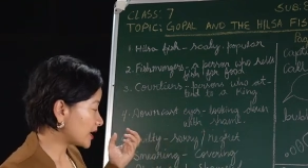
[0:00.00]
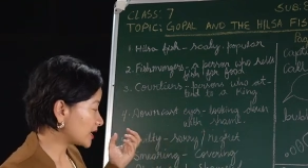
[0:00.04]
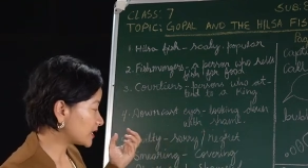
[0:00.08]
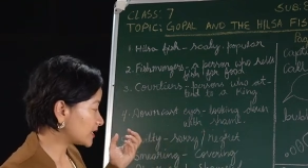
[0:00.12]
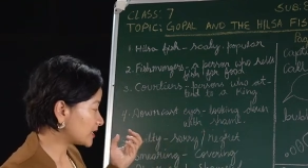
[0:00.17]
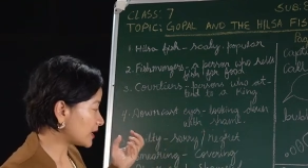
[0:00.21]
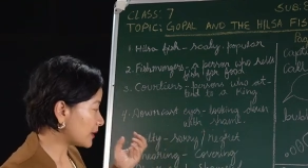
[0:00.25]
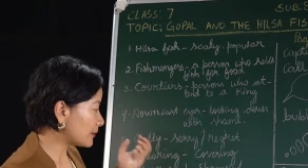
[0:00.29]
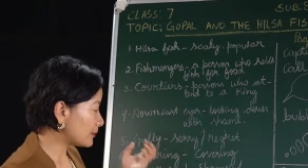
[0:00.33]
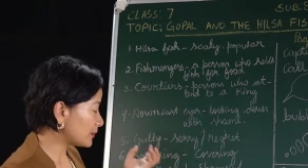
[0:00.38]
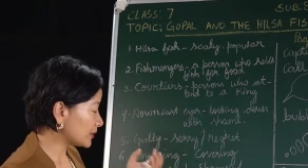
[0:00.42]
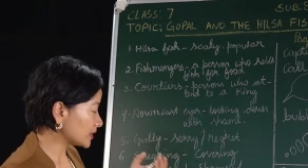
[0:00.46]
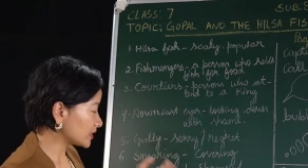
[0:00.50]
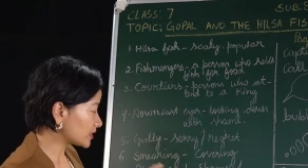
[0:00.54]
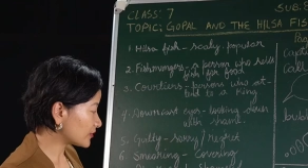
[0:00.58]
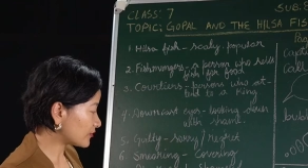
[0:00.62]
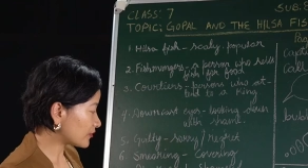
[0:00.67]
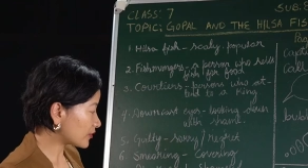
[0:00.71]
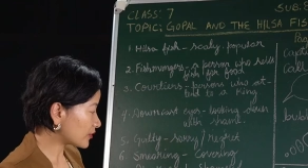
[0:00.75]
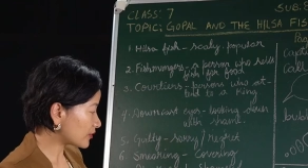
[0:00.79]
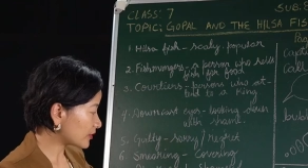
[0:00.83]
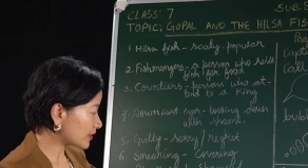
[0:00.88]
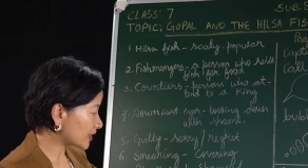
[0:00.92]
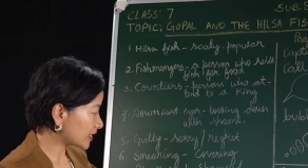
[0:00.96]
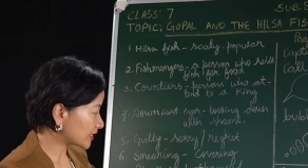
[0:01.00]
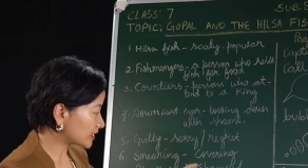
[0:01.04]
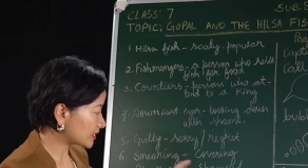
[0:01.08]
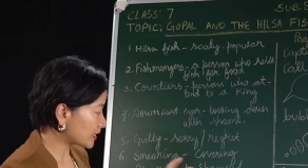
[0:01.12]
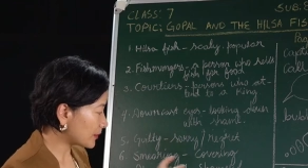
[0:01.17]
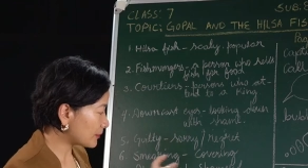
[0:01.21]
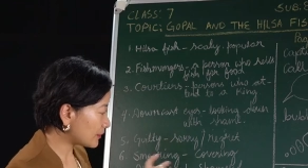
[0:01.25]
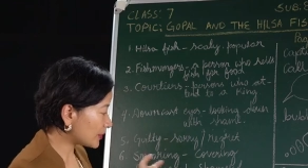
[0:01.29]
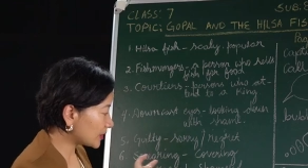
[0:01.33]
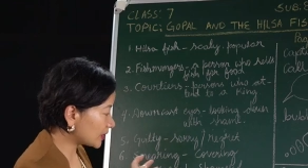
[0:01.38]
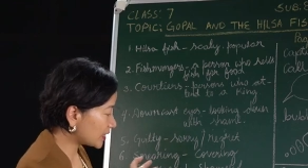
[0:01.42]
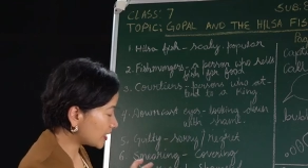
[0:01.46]
examples for
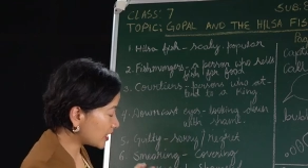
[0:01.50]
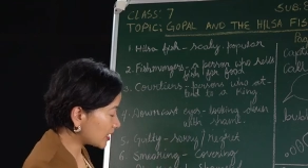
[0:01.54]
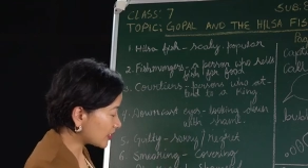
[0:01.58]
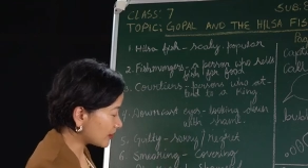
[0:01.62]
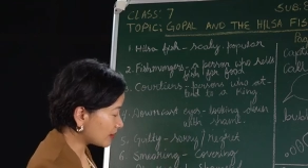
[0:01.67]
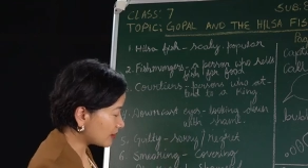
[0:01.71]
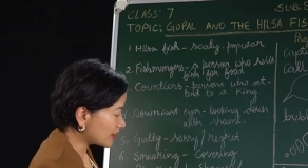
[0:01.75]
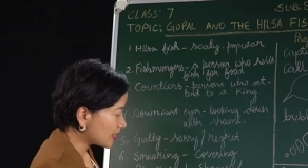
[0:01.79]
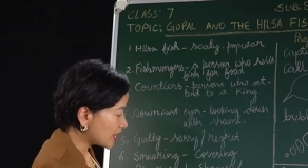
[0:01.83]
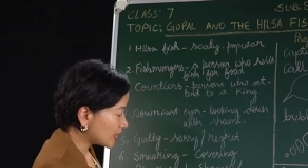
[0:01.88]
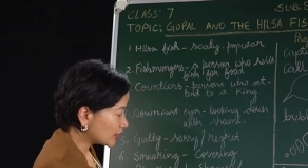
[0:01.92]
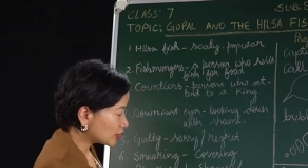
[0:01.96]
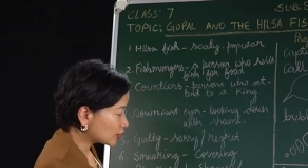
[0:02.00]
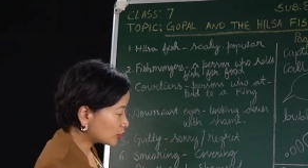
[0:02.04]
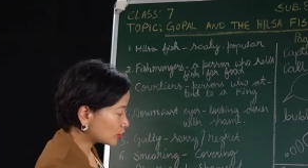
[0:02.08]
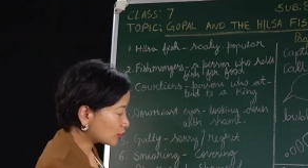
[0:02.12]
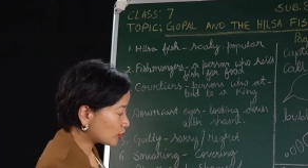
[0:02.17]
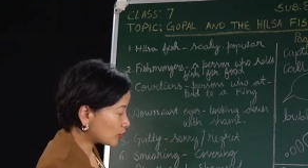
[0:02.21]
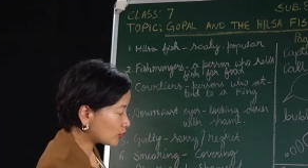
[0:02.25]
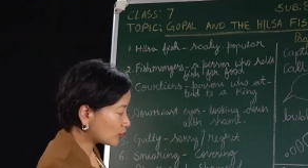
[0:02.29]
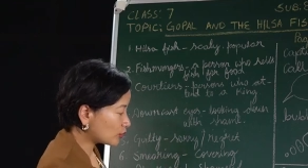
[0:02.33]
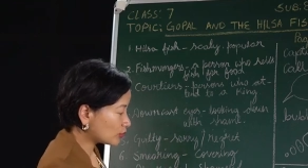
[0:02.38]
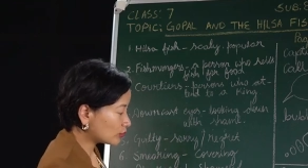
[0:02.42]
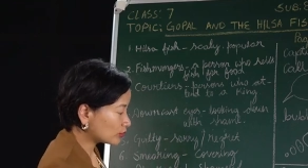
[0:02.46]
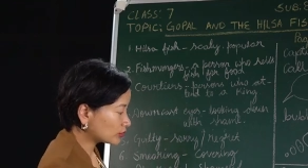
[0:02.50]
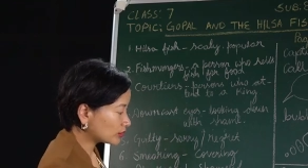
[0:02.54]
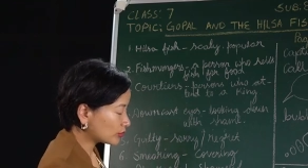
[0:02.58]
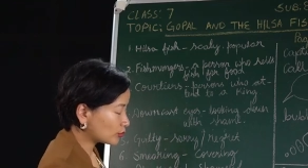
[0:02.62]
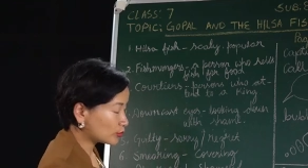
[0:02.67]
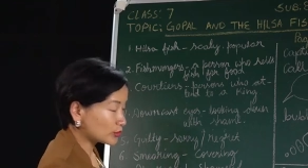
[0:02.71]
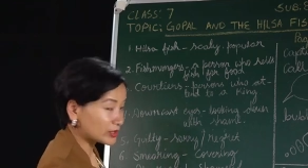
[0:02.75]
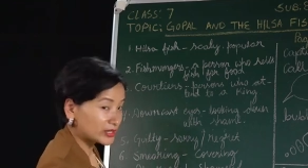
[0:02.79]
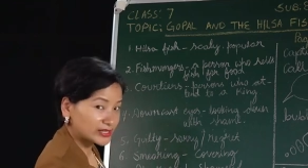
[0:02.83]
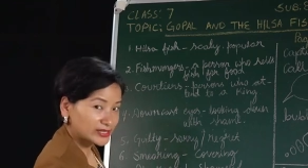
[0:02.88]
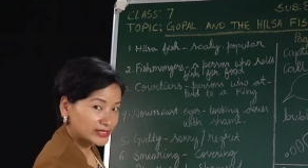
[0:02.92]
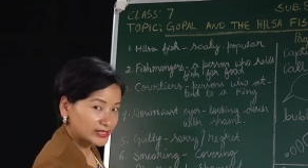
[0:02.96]
example here told
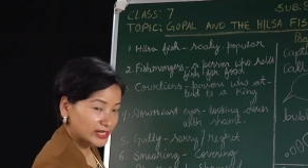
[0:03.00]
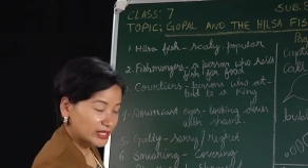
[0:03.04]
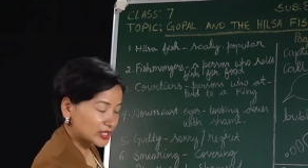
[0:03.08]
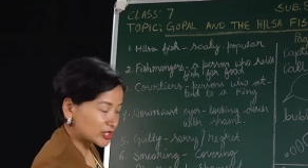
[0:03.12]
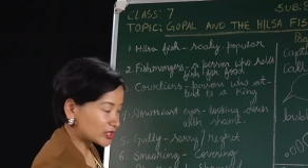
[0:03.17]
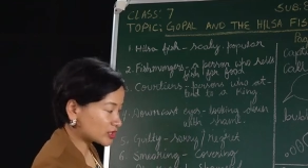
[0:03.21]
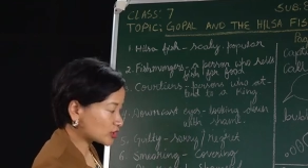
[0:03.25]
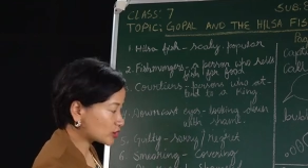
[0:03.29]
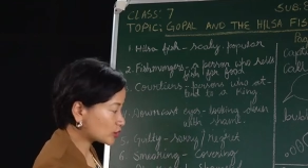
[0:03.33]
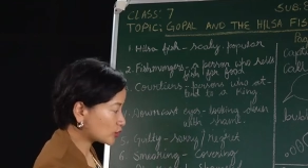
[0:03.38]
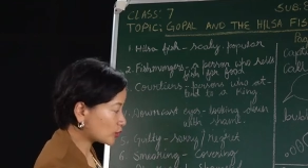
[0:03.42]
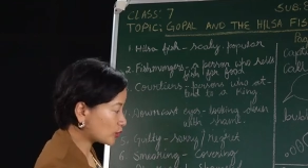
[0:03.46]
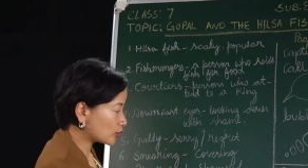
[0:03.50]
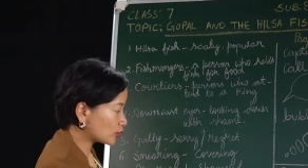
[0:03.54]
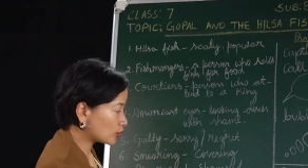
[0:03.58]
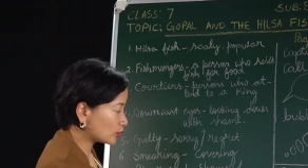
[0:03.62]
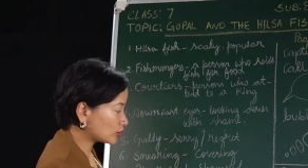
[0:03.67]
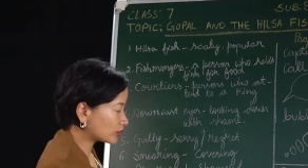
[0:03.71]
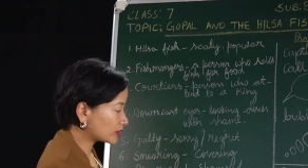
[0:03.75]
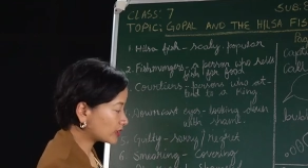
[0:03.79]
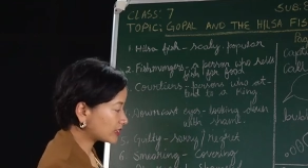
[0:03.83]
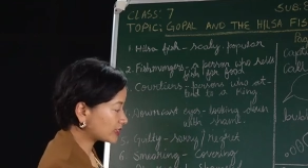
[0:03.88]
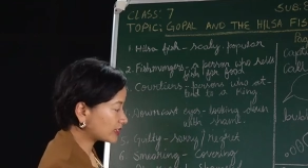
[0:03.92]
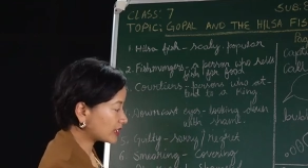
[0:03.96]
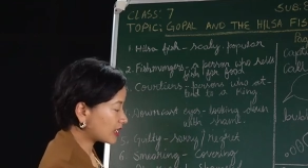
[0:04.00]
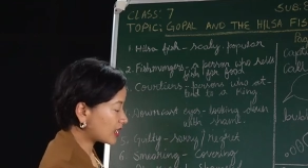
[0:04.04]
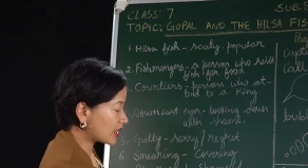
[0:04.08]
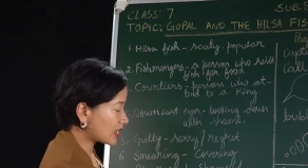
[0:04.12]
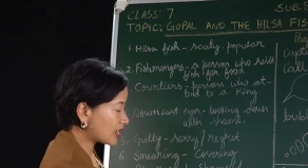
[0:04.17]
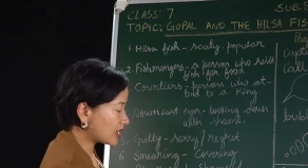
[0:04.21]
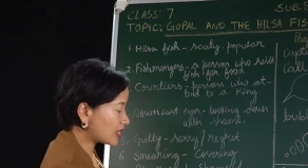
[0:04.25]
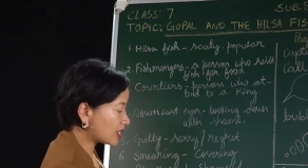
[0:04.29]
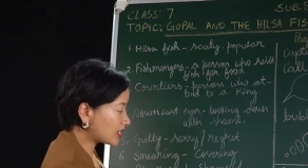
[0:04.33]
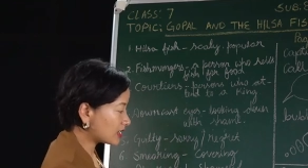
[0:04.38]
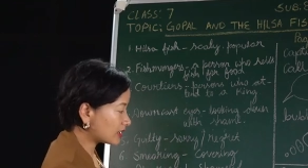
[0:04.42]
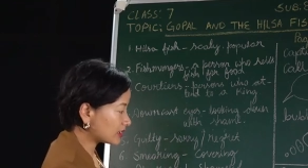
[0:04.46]
words such as told
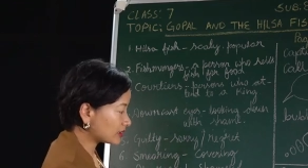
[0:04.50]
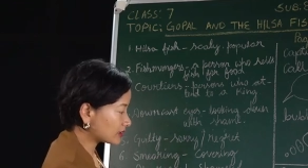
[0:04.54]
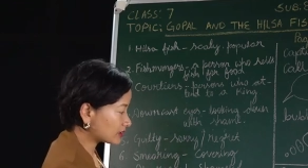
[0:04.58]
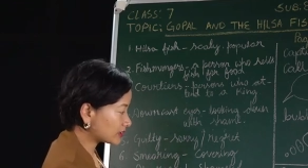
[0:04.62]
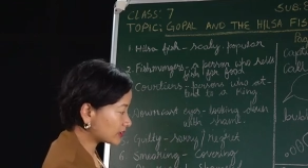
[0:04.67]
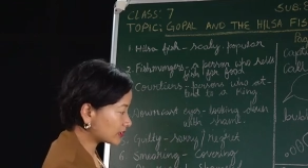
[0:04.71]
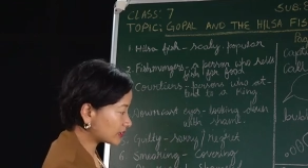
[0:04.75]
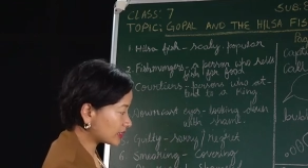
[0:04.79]
uh,